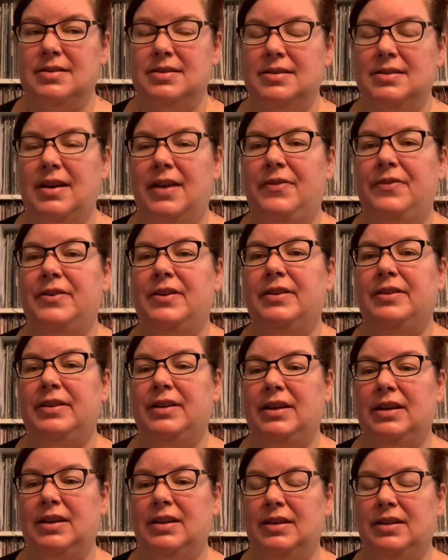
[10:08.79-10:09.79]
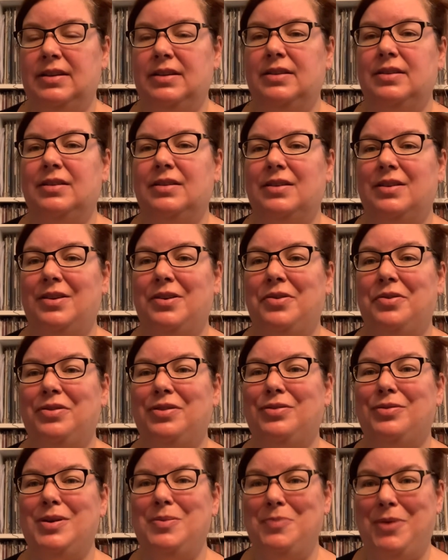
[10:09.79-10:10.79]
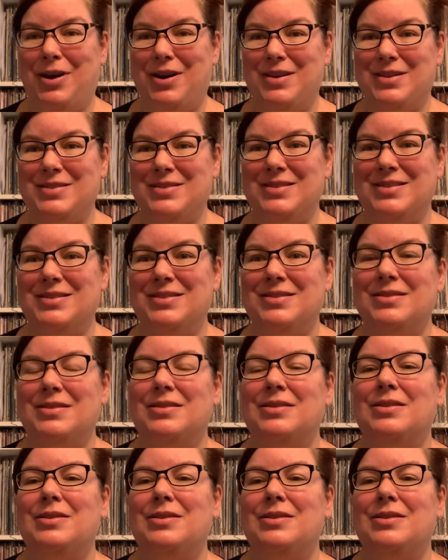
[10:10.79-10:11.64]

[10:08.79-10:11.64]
definitely, 3 parts: